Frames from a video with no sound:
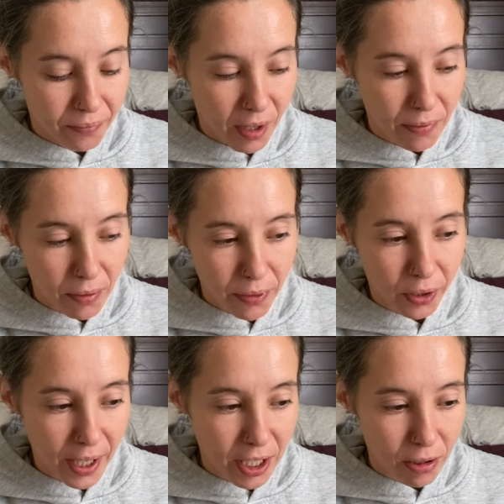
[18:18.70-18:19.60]
if you feel
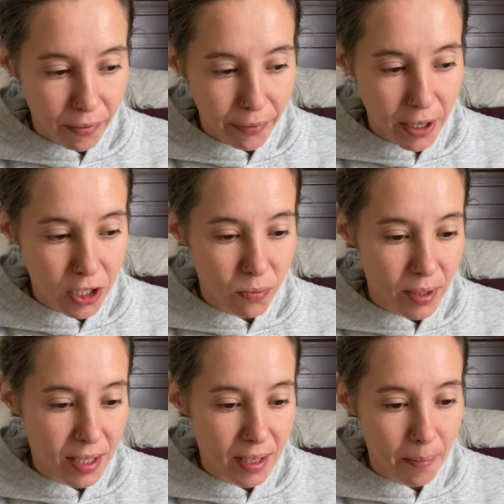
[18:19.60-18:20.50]
like you're at friction
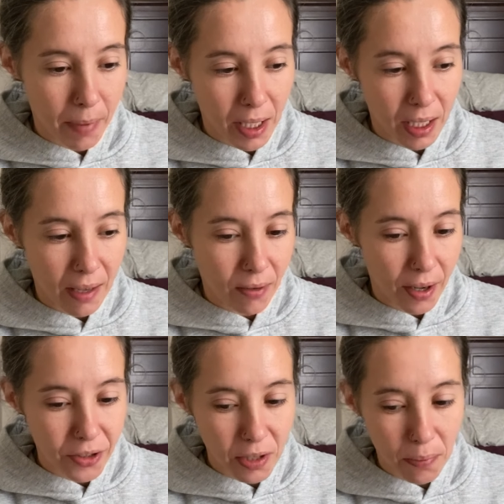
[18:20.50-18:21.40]
with somebody, they've
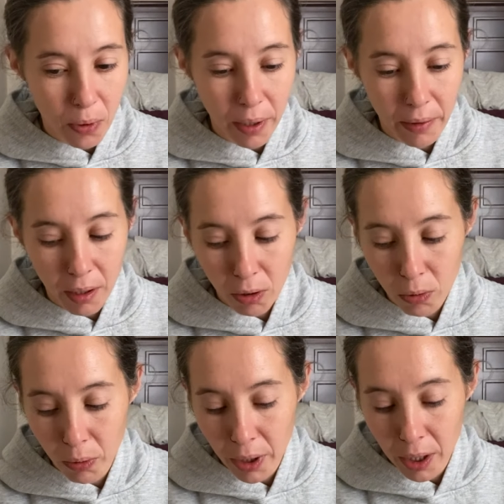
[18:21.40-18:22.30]
got support in their
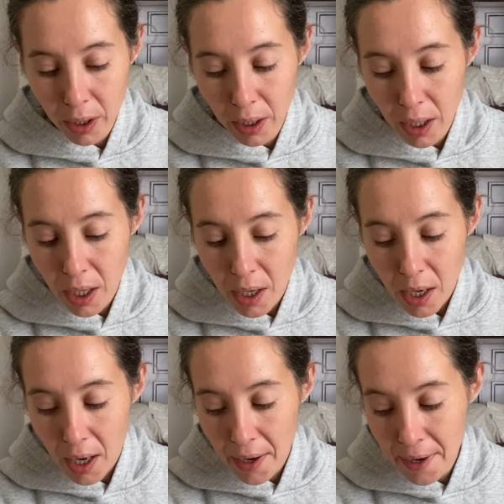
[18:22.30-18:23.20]
corner,
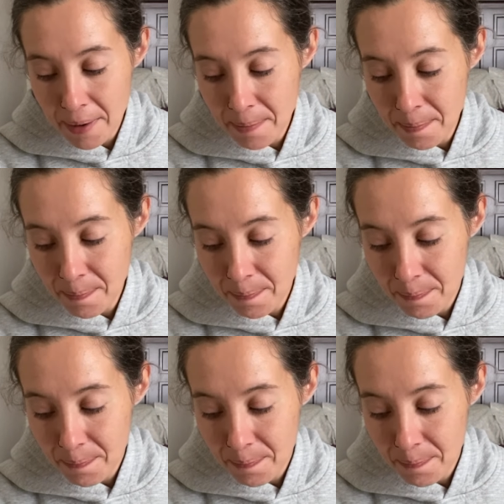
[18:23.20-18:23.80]
um,